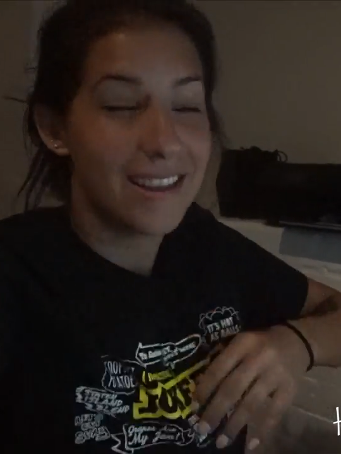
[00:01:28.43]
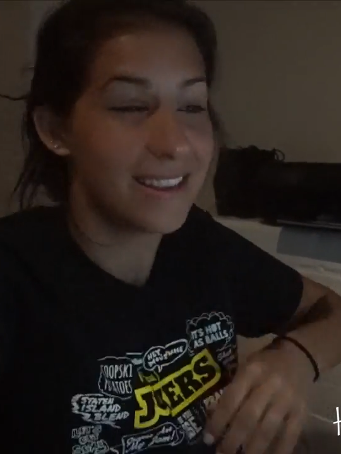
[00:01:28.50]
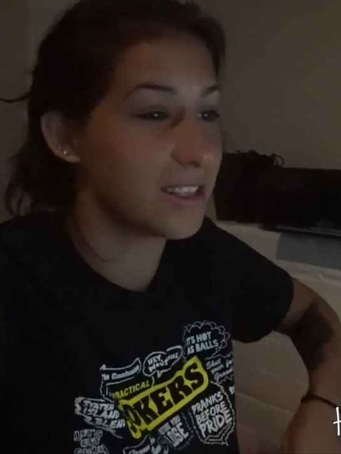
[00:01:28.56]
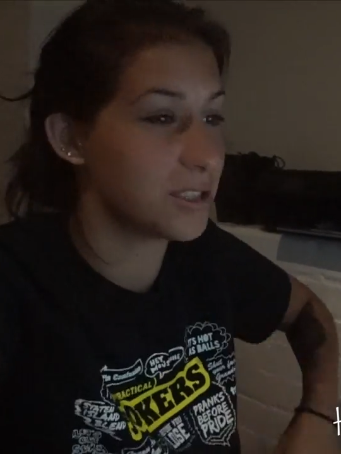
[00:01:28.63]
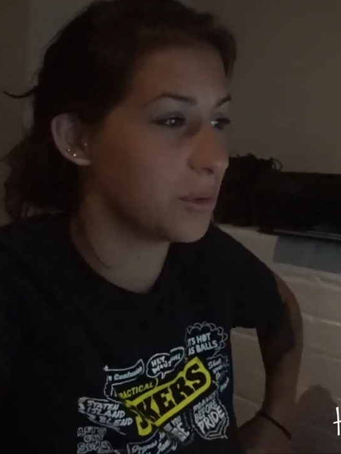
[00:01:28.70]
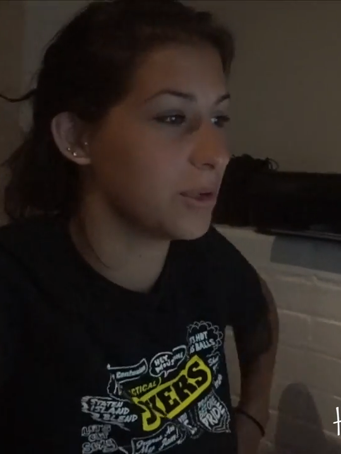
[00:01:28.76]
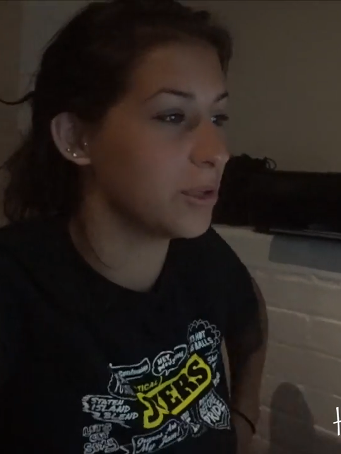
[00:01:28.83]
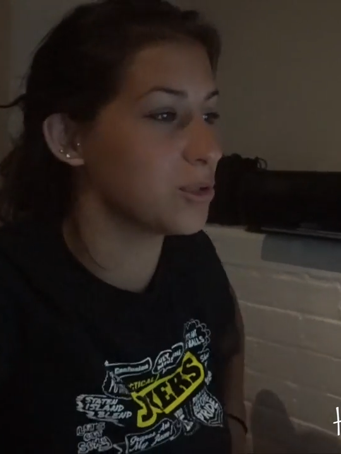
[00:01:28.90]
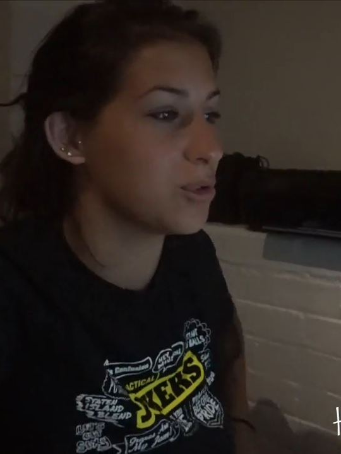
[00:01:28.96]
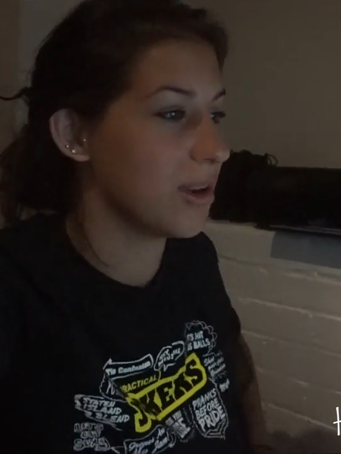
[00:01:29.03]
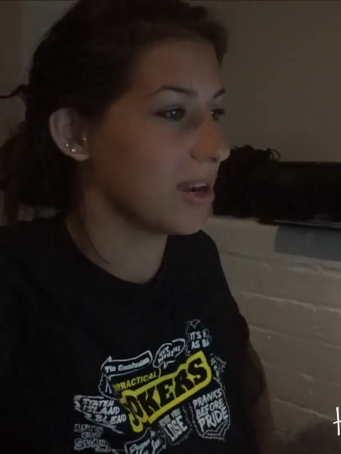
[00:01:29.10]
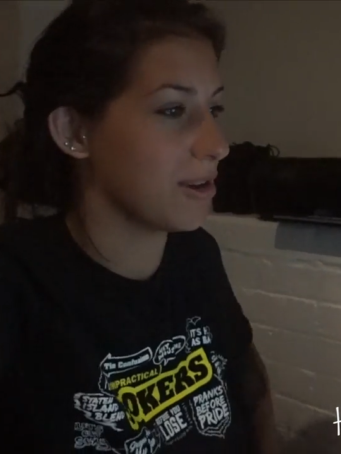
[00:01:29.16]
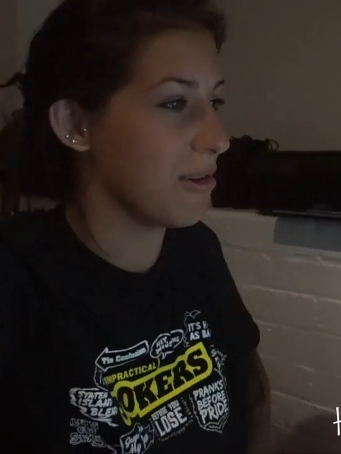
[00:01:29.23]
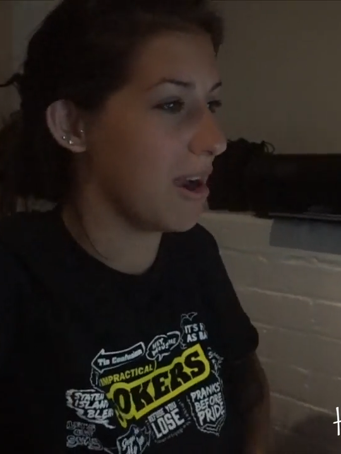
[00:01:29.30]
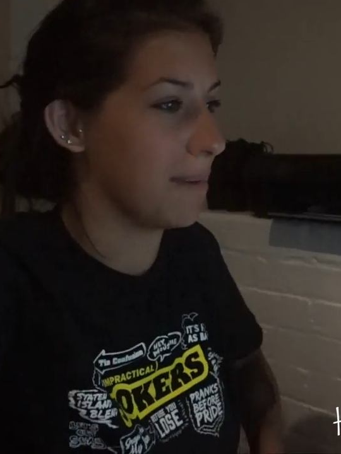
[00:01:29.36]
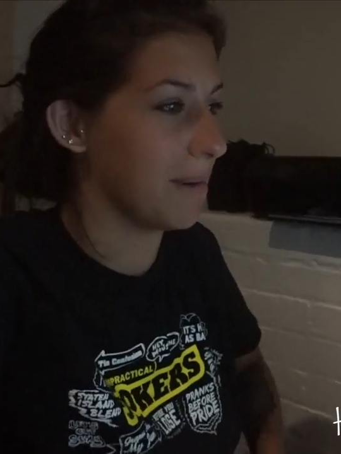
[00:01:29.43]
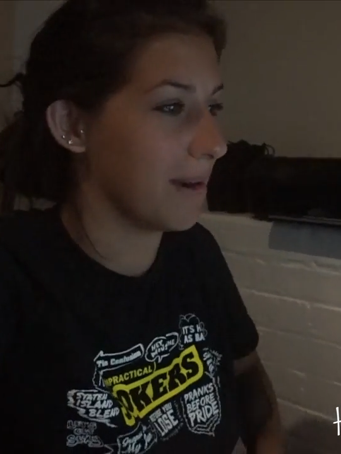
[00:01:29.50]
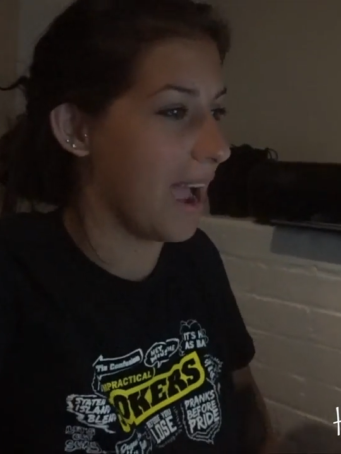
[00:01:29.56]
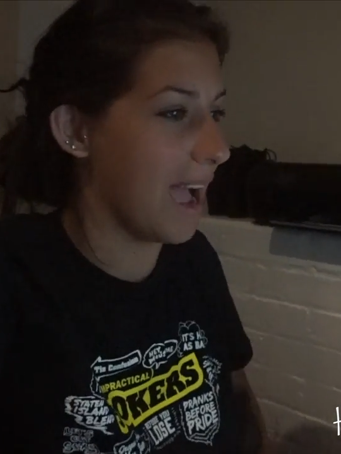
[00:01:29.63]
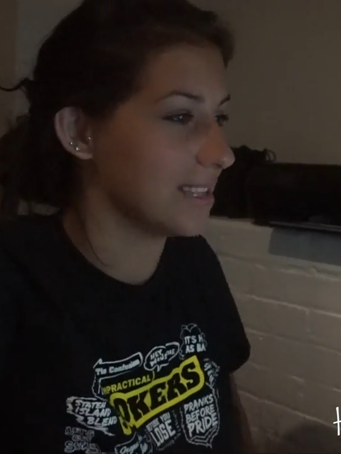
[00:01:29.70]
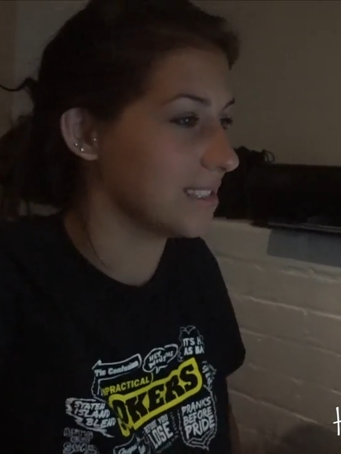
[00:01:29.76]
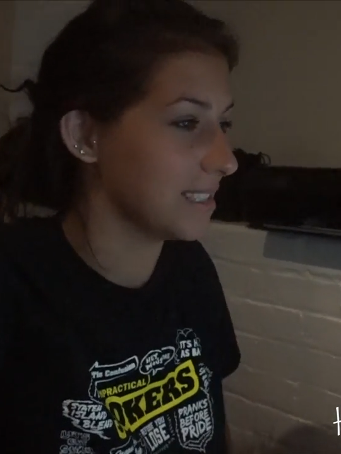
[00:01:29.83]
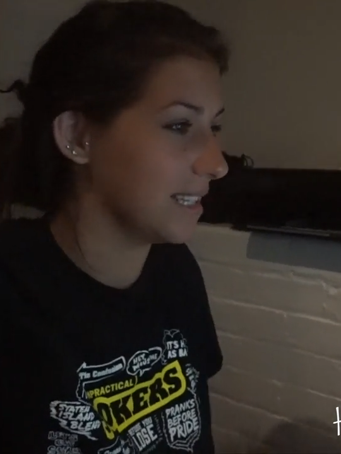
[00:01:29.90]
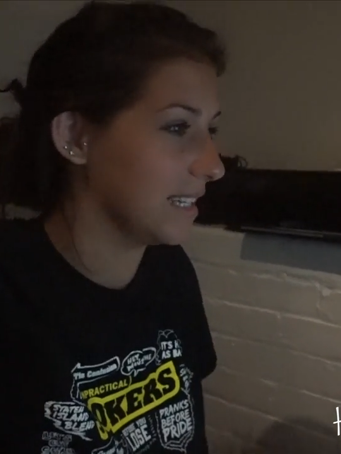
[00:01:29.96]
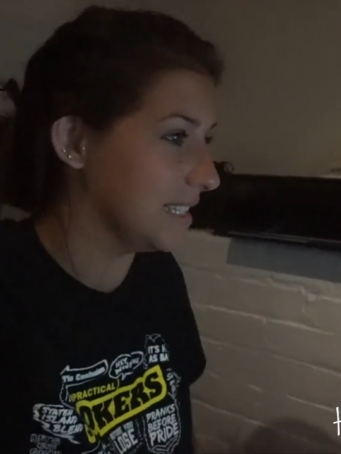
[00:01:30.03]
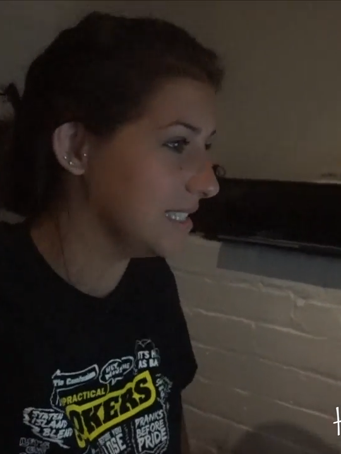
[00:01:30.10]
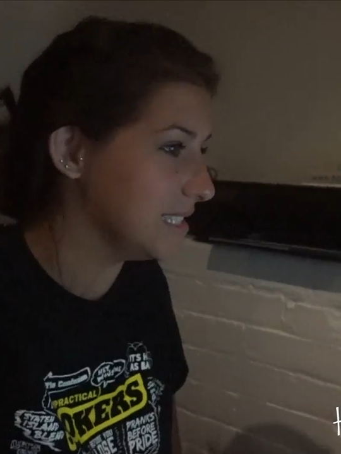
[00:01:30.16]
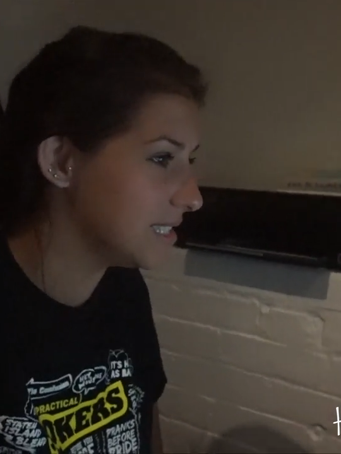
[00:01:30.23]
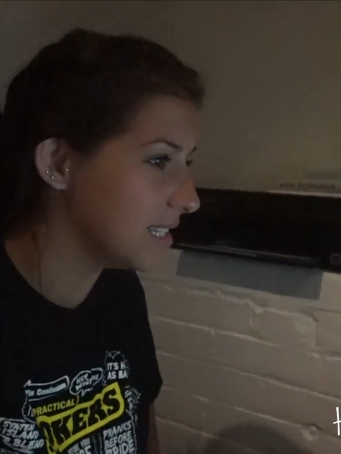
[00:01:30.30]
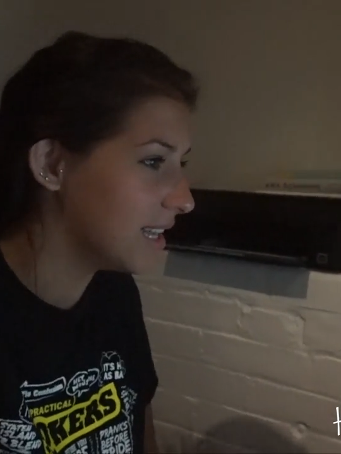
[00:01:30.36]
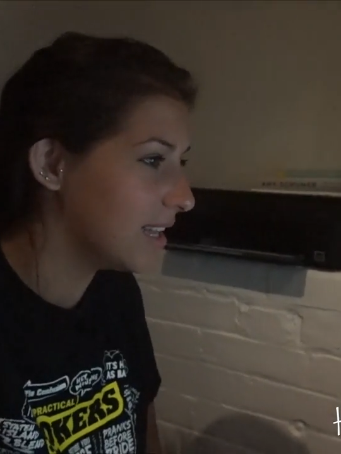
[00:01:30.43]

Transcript: That don't use correct grammar as it is.